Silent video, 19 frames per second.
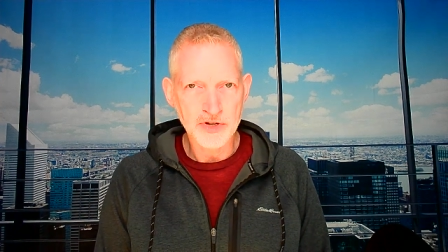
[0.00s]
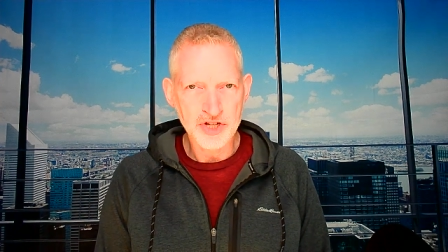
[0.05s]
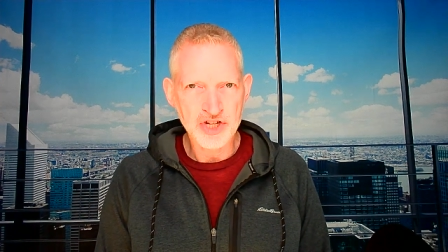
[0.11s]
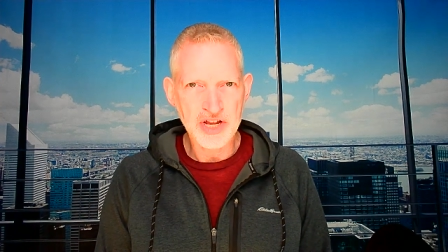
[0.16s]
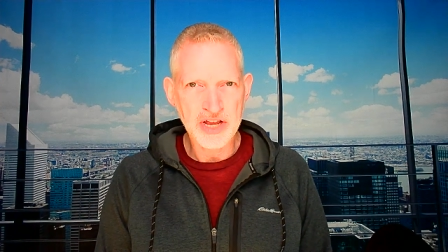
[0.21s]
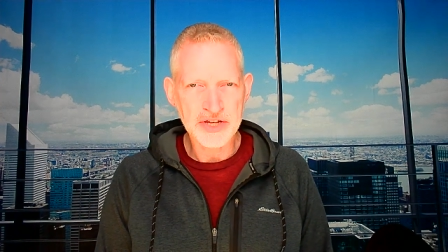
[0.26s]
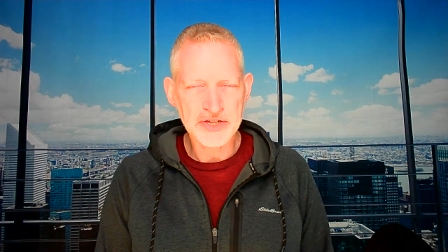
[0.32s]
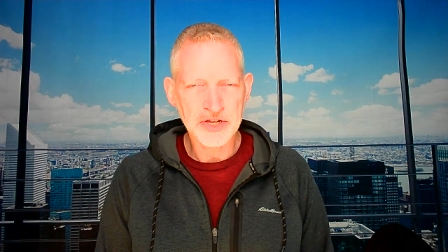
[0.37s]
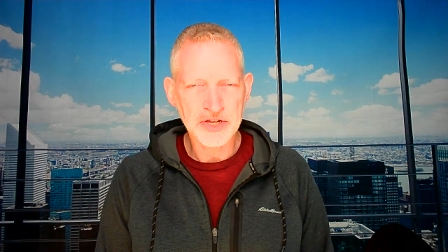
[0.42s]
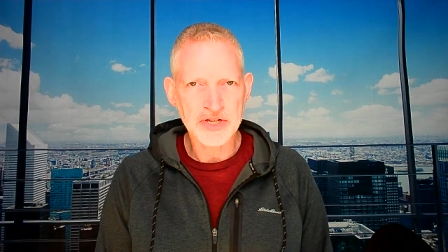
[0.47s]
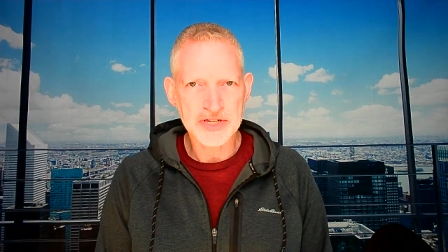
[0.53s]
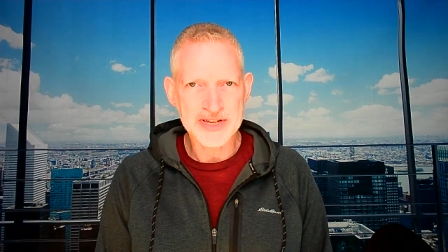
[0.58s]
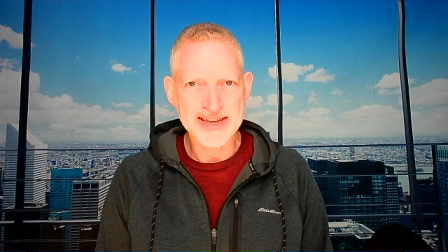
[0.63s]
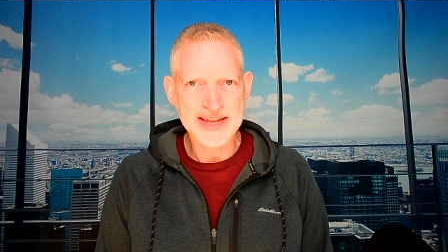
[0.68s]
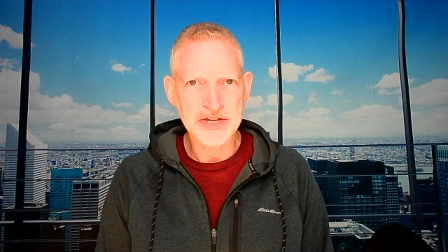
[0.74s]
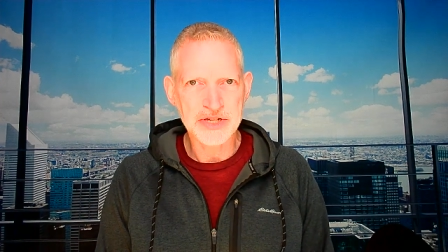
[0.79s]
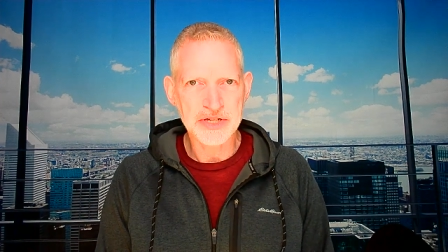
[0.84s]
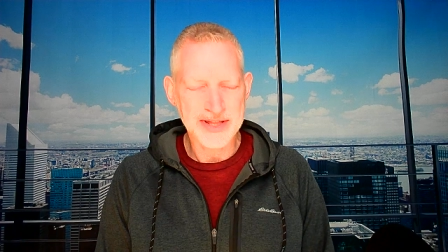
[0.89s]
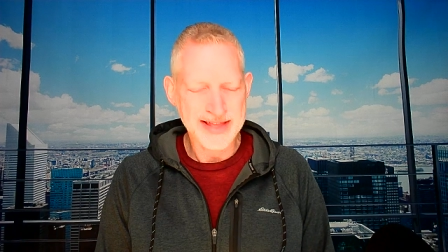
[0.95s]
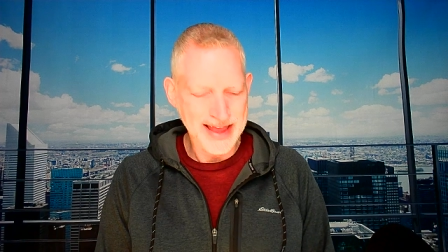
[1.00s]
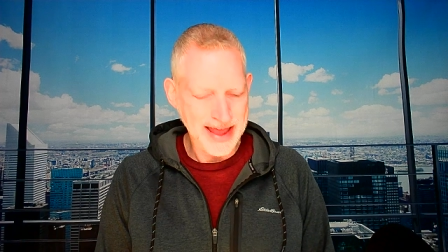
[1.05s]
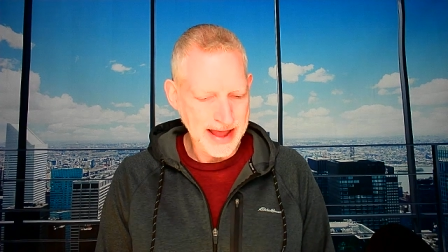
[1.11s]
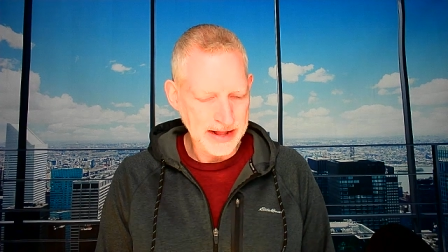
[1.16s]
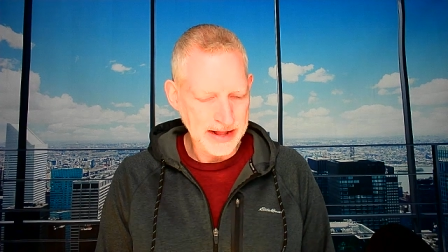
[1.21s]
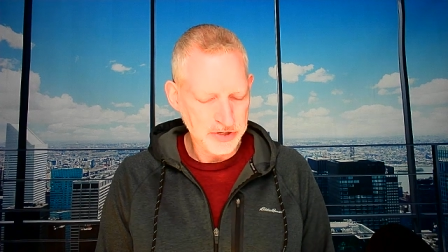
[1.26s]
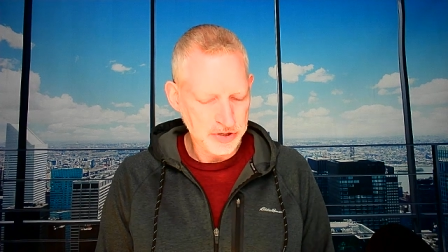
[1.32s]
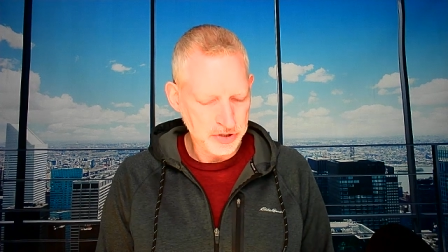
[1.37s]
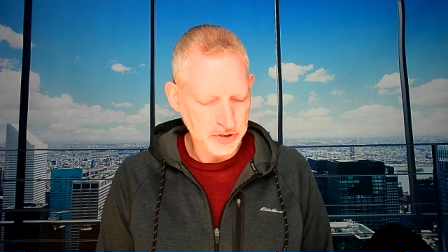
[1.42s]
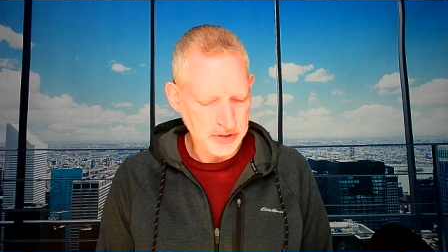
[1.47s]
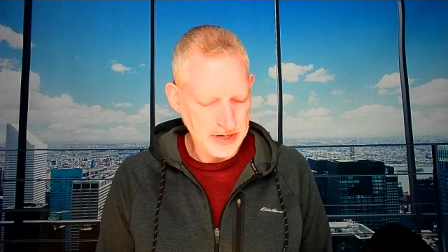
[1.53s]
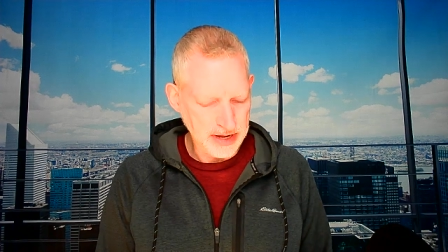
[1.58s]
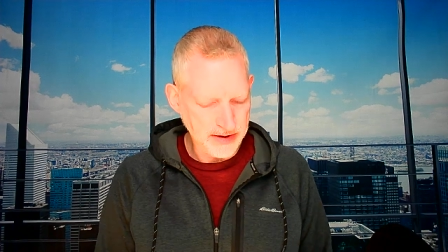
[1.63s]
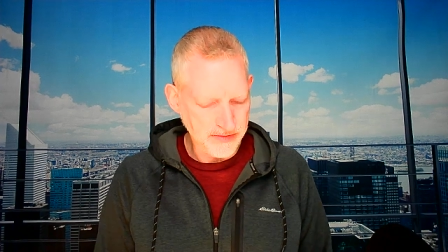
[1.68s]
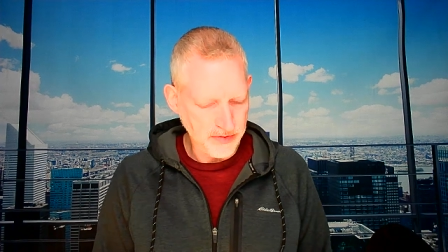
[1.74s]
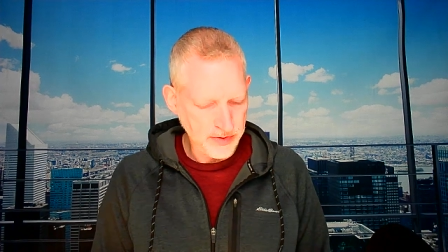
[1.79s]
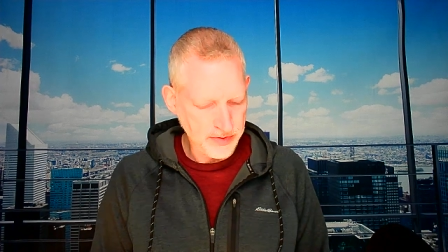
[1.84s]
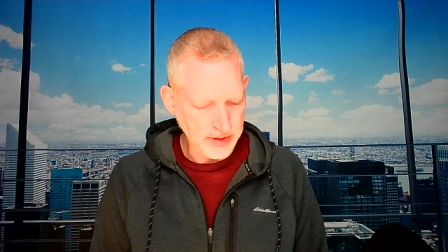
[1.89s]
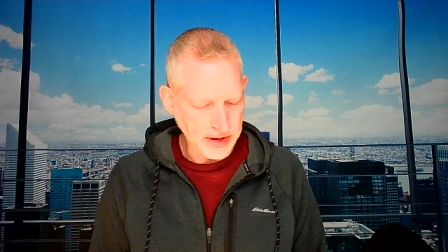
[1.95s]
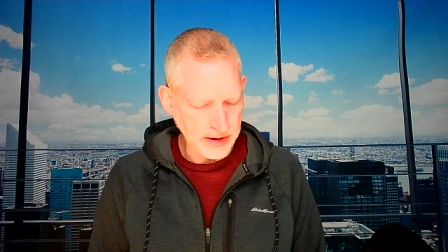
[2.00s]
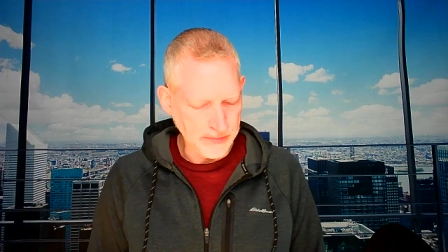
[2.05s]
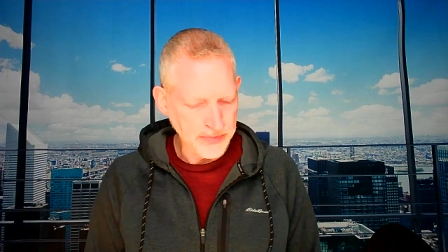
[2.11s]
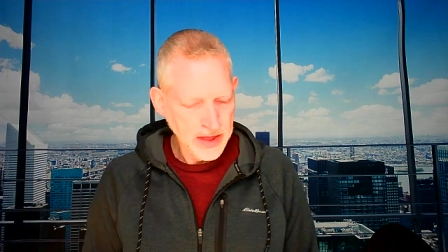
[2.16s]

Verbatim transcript: Jesus is the answer to everything.